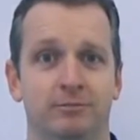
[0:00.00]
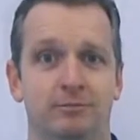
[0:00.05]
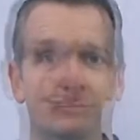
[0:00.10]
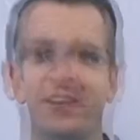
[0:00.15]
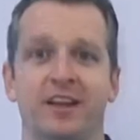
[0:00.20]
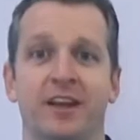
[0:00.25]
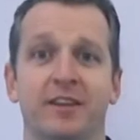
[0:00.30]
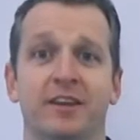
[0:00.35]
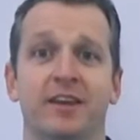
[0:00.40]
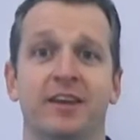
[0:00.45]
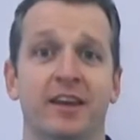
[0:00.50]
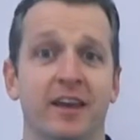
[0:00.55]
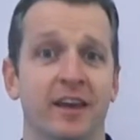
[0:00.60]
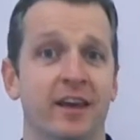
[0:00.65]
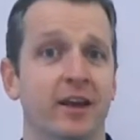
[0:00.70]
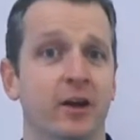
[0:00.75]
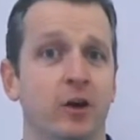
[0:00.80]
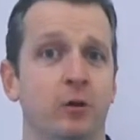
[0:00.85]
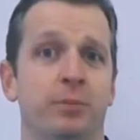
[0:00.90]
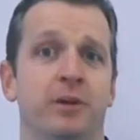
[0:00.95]
Now, the key
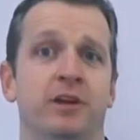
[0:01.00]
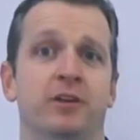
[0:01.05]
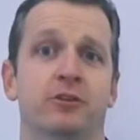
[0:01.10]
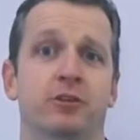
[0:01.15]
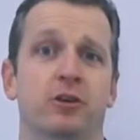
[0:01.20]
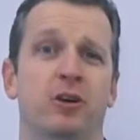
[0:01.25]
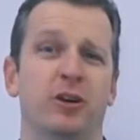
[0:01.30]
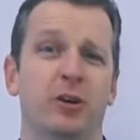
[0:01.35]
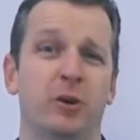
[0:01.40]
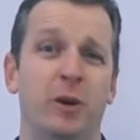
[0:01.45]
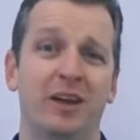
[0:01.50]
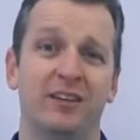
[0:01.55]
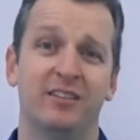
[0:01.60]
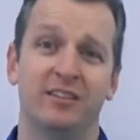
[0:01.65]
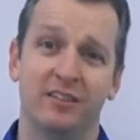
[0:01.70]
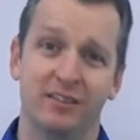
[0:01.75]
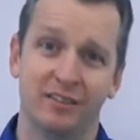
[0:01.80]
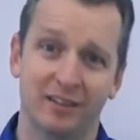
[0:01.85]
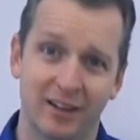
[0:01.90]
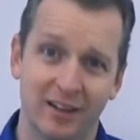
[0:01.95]
to helping a child who has
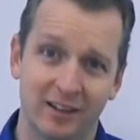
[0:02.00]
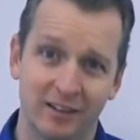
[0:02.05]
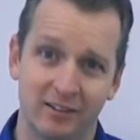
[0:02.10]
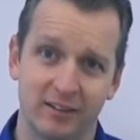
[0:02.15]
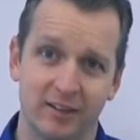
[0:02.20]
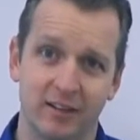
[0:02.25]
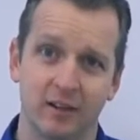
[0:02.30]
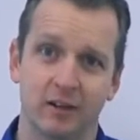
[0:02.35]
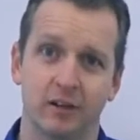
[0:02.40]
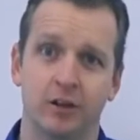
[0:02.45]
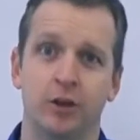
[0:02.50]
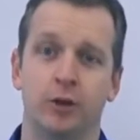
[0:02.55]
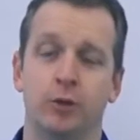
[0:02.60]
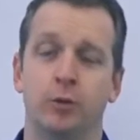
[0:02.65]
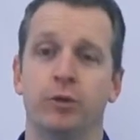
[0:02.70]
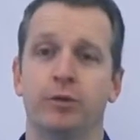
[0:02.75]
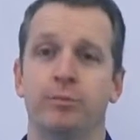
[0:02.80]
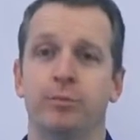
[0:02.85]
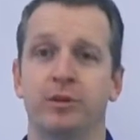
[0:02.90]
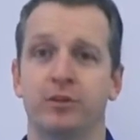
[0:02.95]
dyslexia
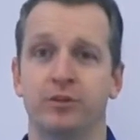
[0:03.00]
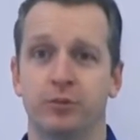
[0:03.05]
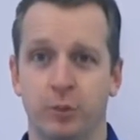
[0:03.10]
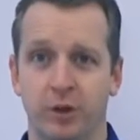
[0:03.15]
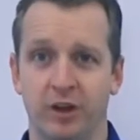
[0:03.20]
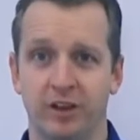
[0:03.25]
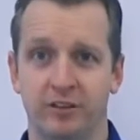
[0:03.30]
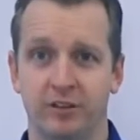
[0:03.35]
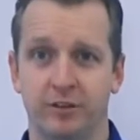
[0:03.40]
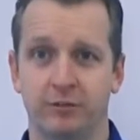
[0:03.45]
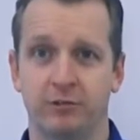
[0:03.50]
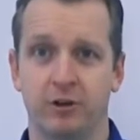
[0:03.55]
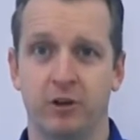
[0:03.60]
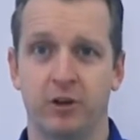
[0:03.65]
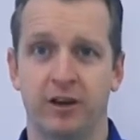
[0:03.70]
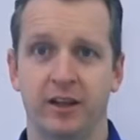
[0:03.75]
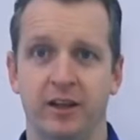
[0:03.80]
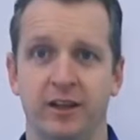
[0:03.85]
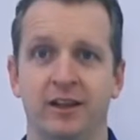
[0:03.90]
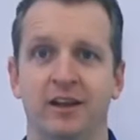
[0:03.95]
with persuasive
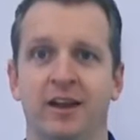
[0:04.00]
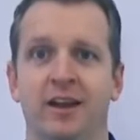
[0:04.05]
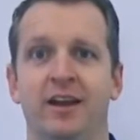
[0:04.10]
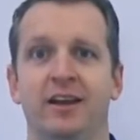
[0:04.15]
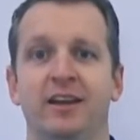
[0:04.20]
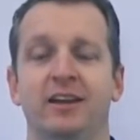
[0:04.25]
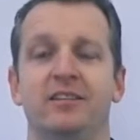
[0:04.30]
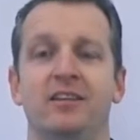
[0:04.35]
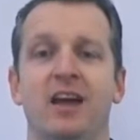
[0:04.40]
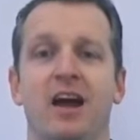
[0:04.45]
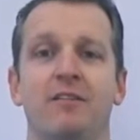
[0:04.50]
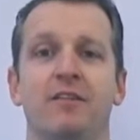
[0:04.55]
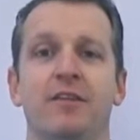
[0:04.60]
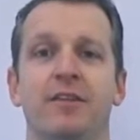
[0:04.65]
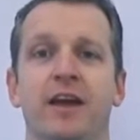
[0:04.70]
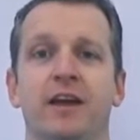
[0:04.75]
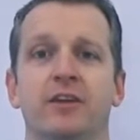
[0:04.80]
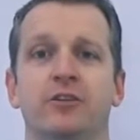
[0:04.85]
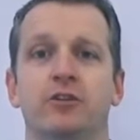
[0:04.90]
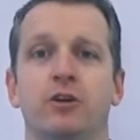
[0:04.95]
writing is having
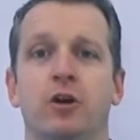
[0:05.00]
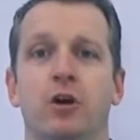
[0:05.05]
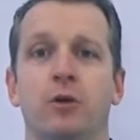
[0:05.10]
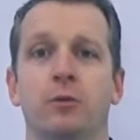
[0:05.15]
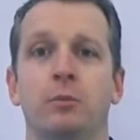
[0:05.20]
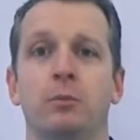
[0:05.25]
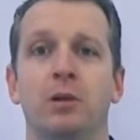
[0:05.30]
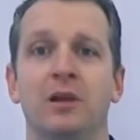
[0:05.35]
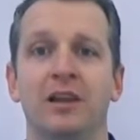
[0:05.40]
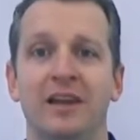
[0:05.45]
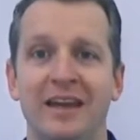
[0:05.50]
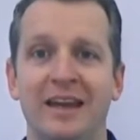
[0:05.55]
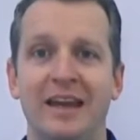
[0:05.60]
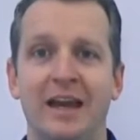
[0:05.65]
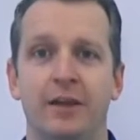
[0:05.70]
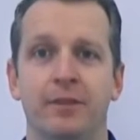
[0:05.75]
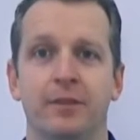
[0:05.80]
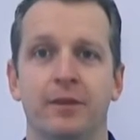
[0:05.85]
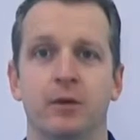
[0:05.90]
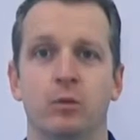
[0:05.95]
that child plan
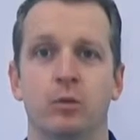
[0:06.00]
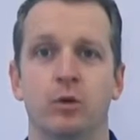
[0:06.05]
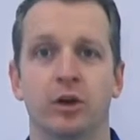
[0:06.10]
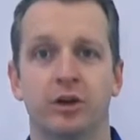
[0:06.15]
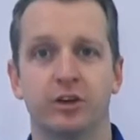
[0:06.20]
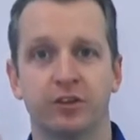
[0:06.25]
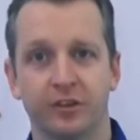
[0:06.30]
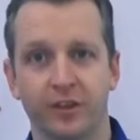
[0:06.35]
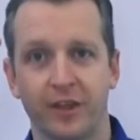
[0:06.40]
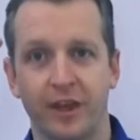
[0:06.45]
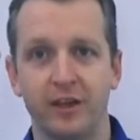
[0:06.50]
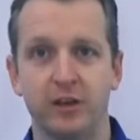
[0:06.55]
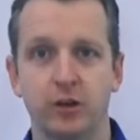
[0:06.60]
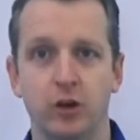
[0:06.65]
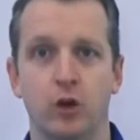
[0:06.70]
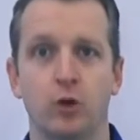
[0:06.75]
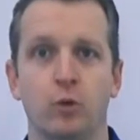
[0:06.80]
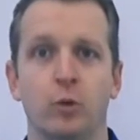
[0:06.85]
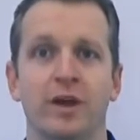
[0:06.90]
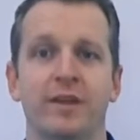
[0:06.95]
out their work so they
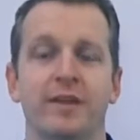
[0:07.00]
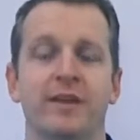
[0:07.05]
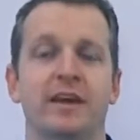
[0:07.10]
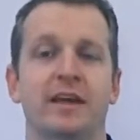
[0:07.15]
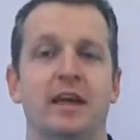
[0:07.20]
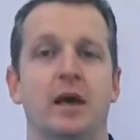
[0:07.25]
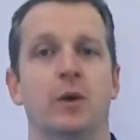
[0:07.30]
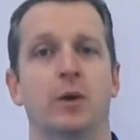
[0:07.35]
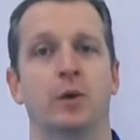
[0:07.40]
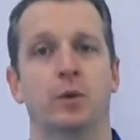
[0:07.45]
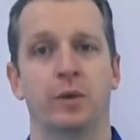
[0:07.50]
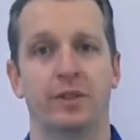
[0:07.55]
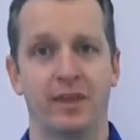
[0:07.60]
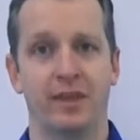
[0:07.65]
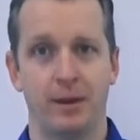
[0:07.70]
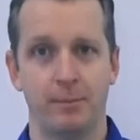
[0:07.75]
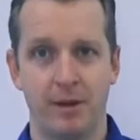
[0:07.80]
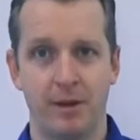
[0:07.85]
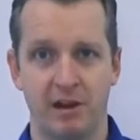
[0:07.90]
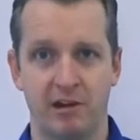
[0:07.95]
know where they're going with
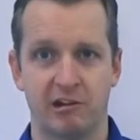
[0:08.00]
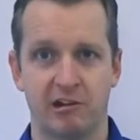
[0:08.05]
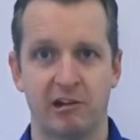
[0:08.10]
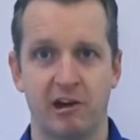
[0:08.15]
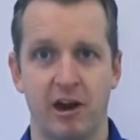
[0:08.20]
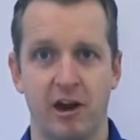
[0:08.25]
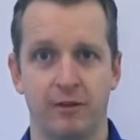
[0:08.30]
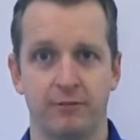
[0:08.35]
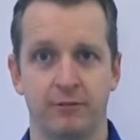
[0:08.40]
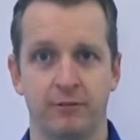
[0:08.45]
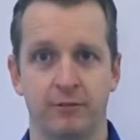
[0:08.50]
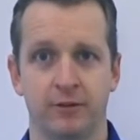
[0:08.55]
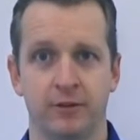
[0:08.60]
that paragraph.